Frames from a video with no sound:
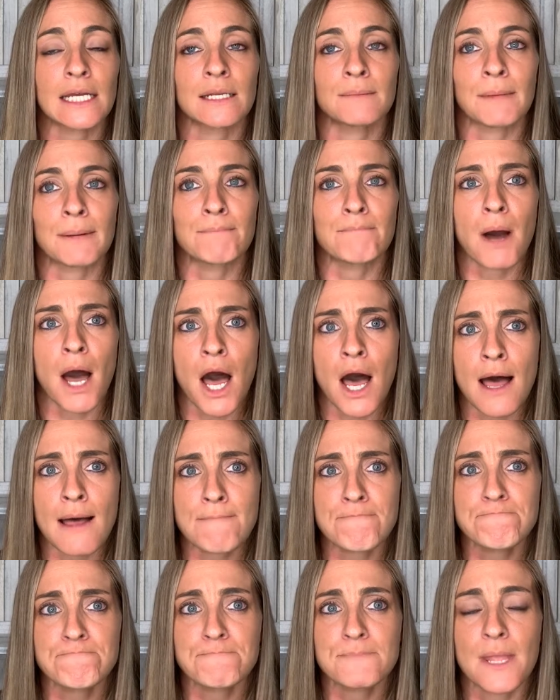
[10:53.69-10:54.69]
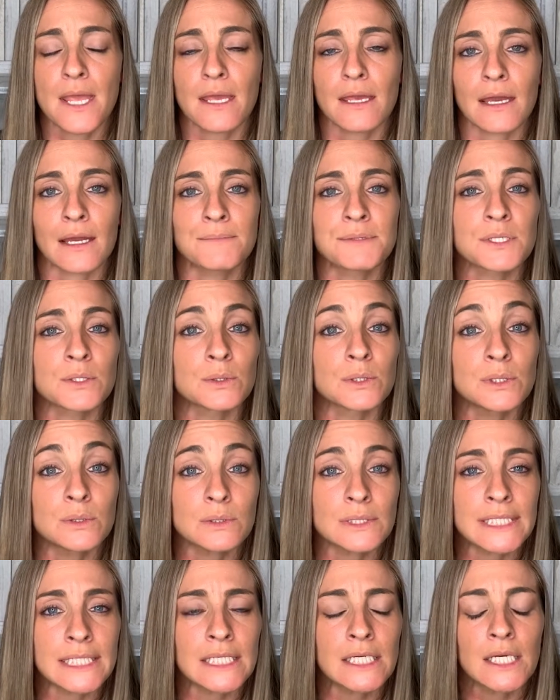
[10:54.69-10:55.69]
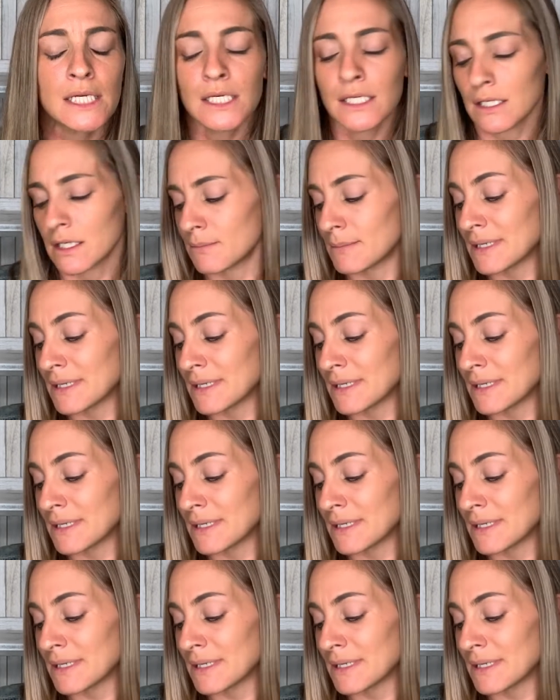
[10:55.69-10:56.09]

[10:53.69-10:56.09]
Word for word: and my mom. Absolutely. Uh,